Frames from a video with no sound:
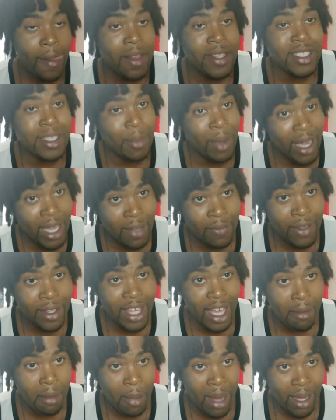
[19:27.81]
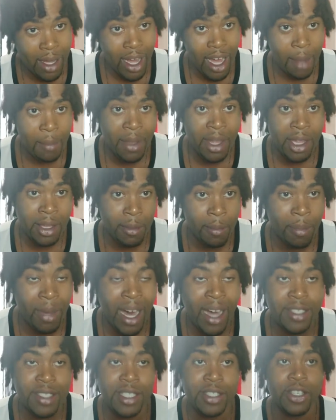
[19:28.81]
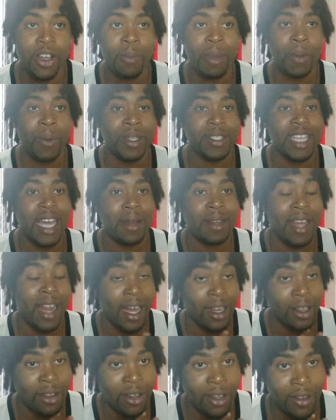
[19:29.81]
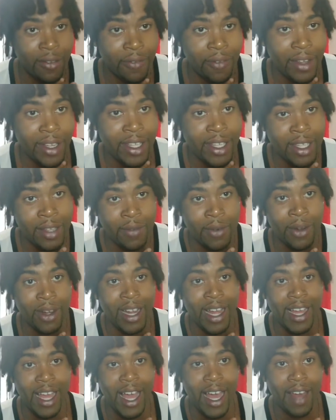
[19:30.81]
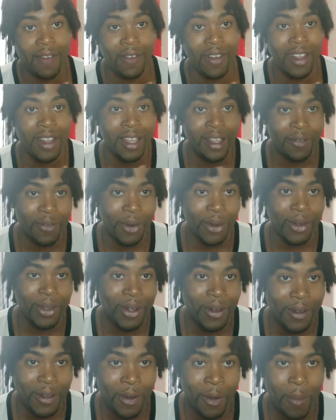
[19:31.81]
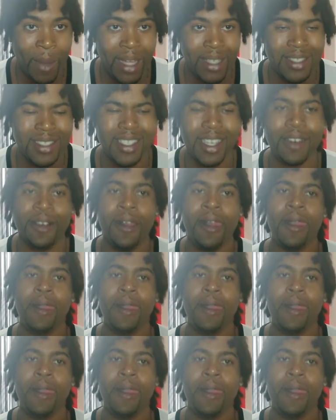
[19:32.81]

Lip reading: Somebody even came in my comment box and told me one time that I look evil, like I have an evil look on myself.